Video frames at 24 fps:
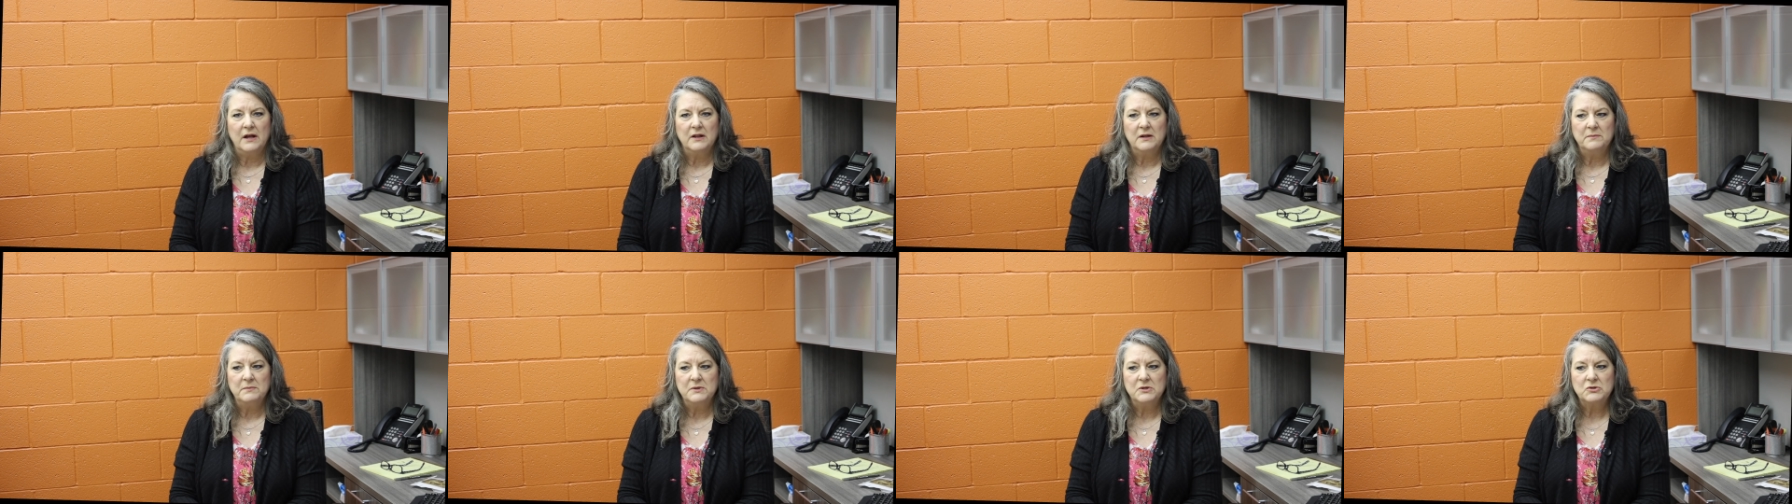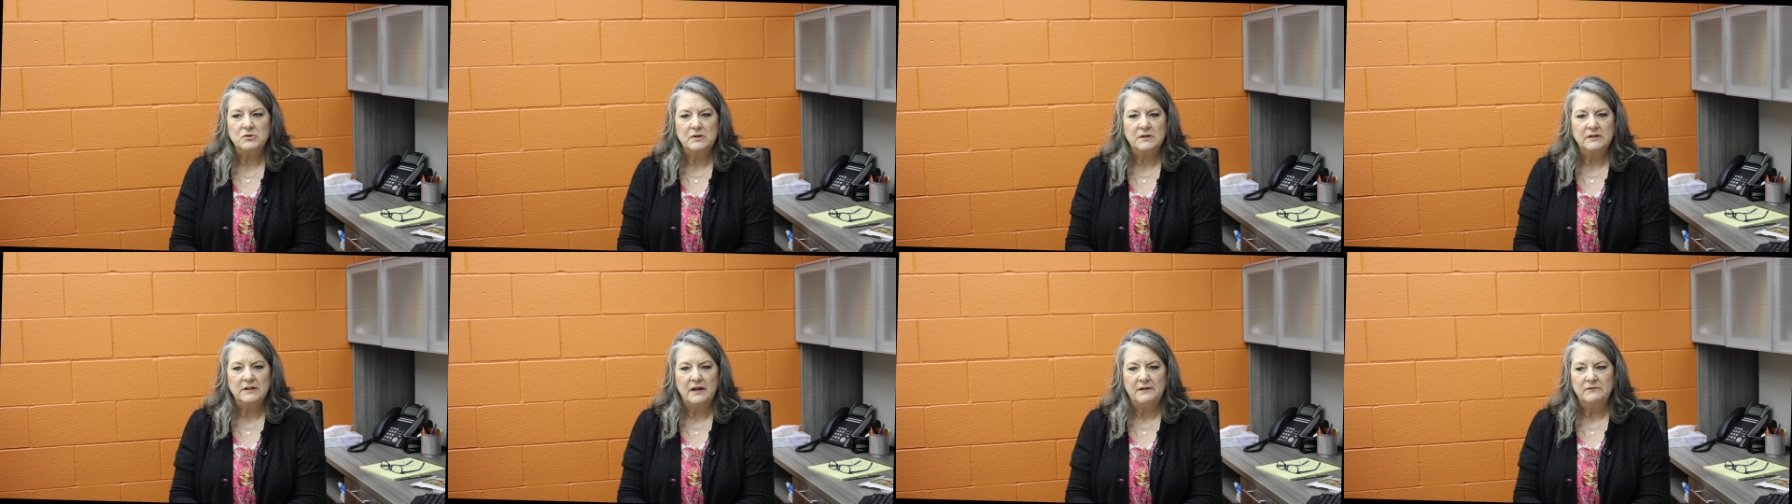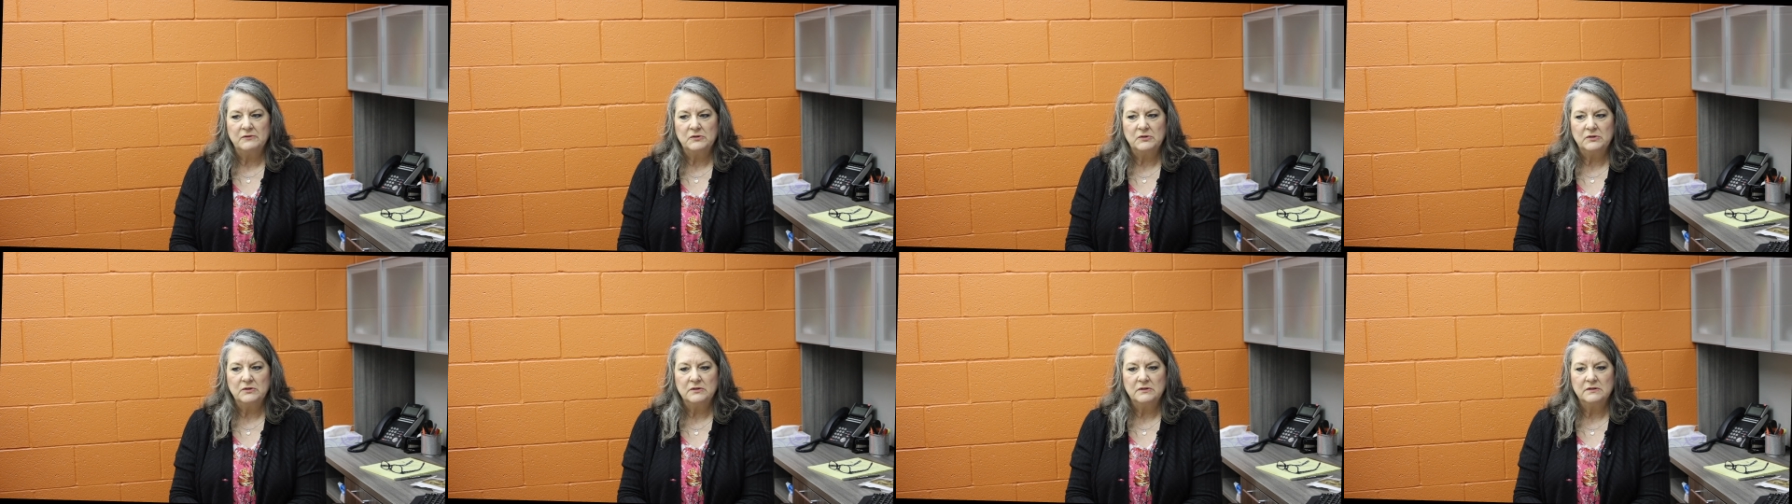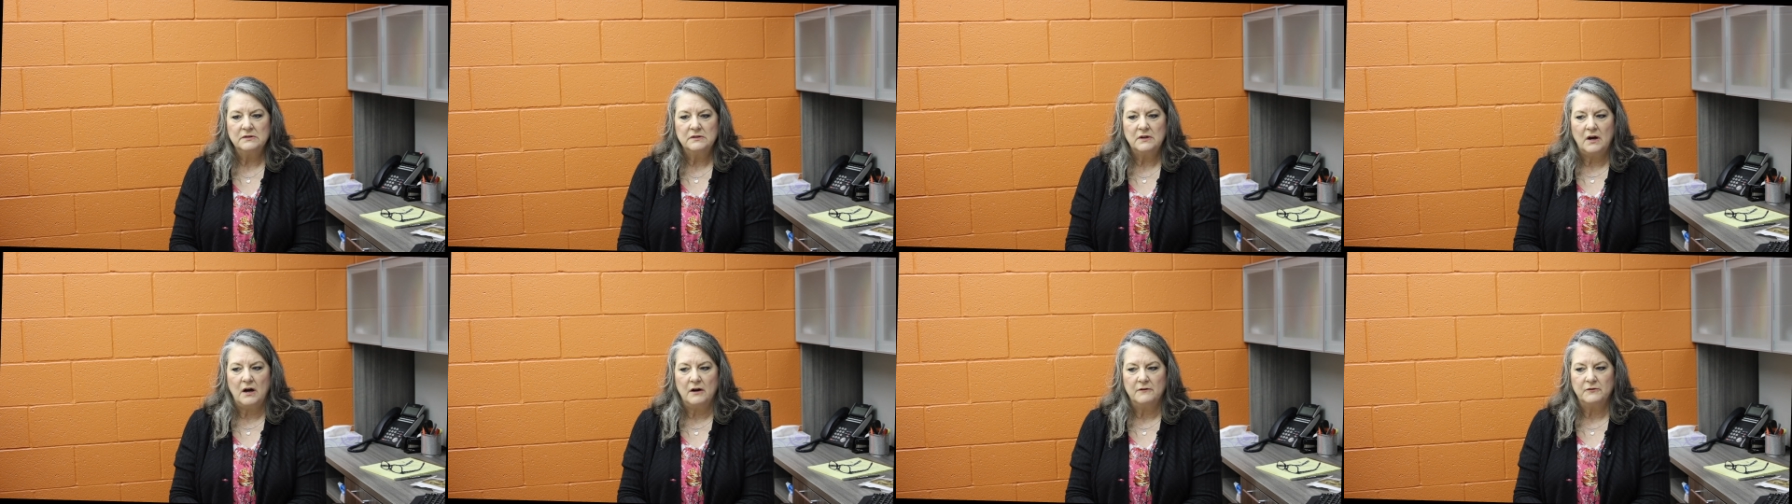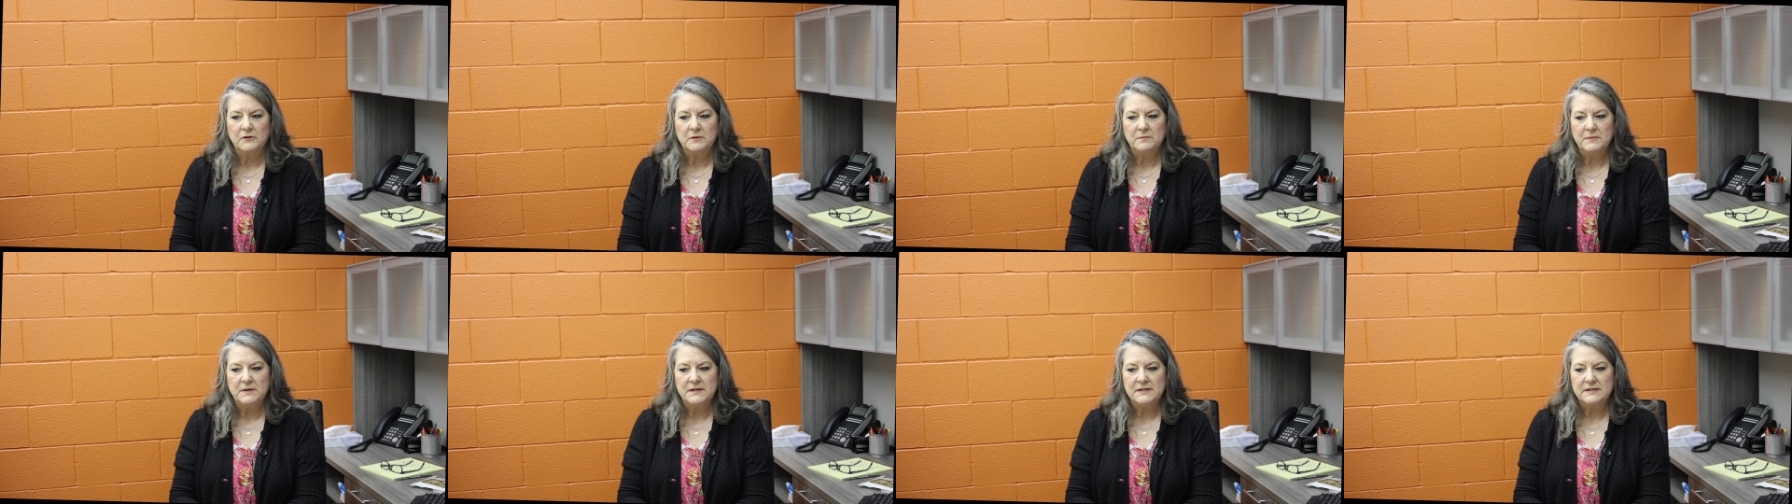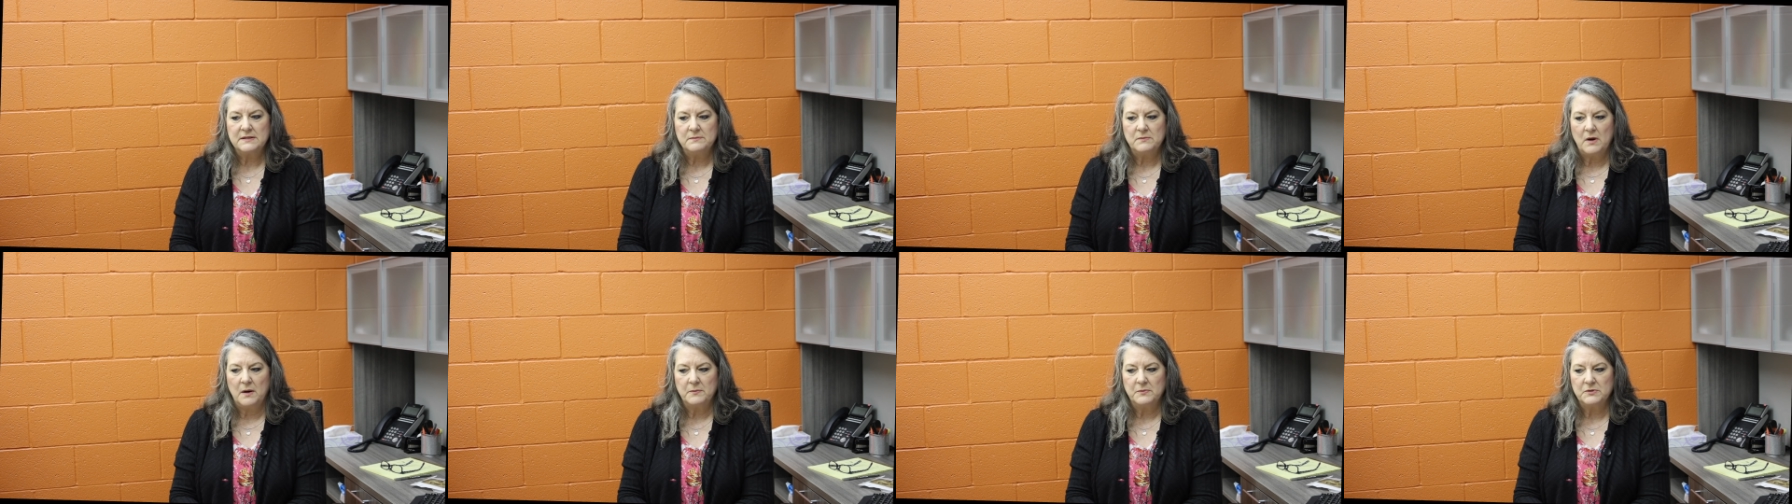elementary level offered me
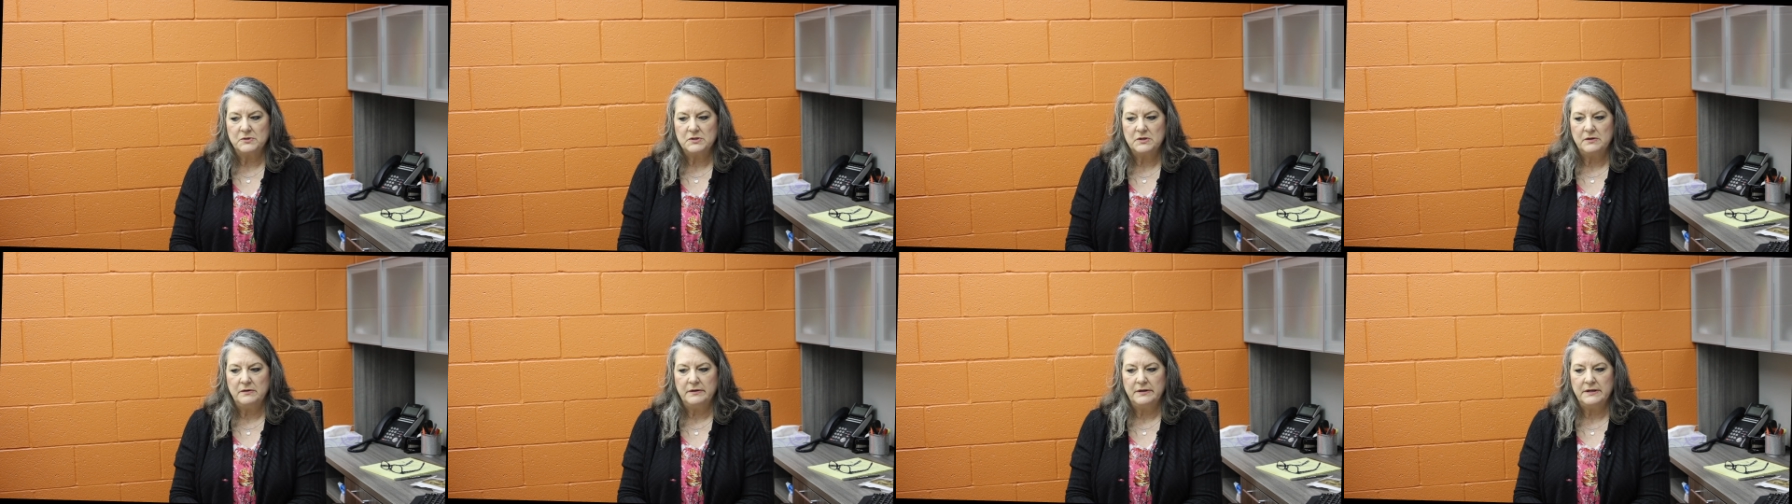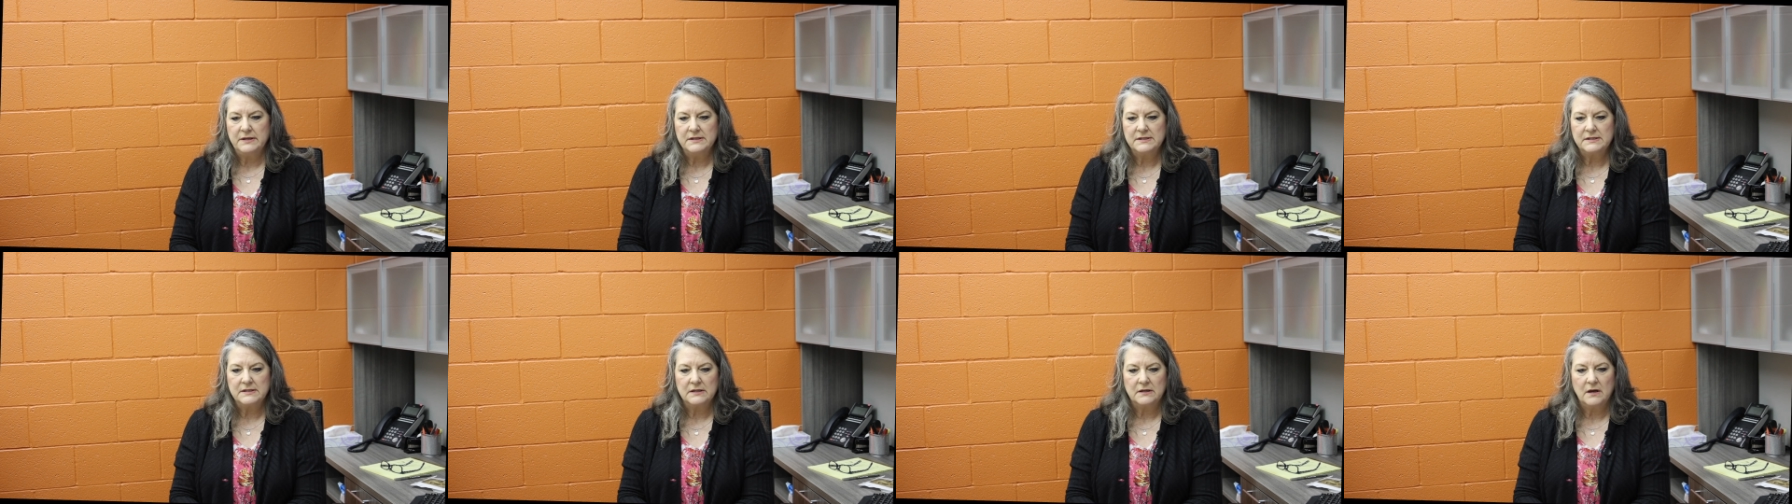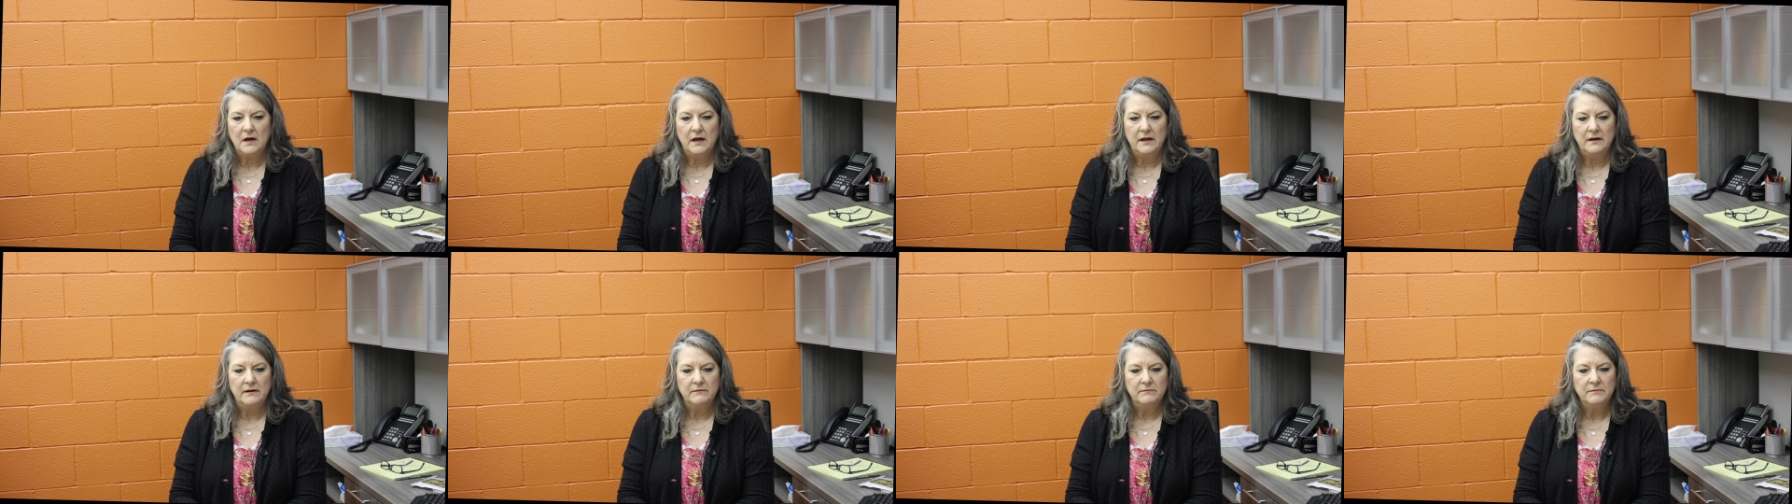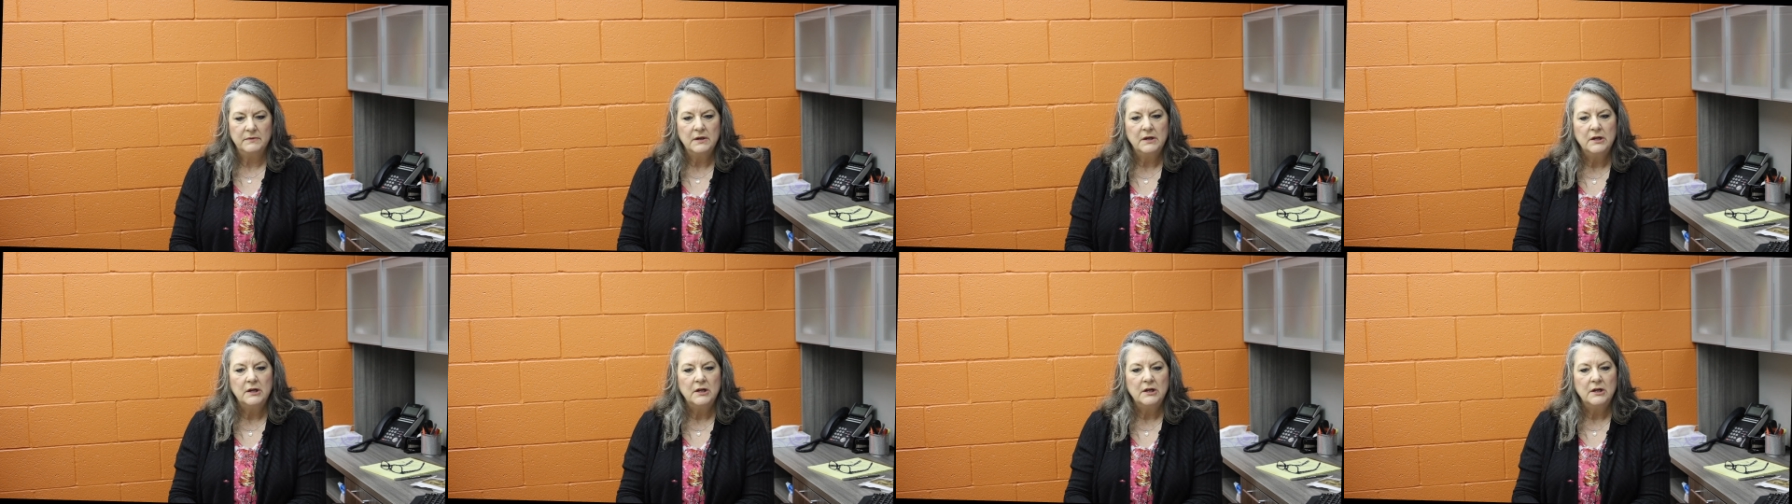some opportunities to kind of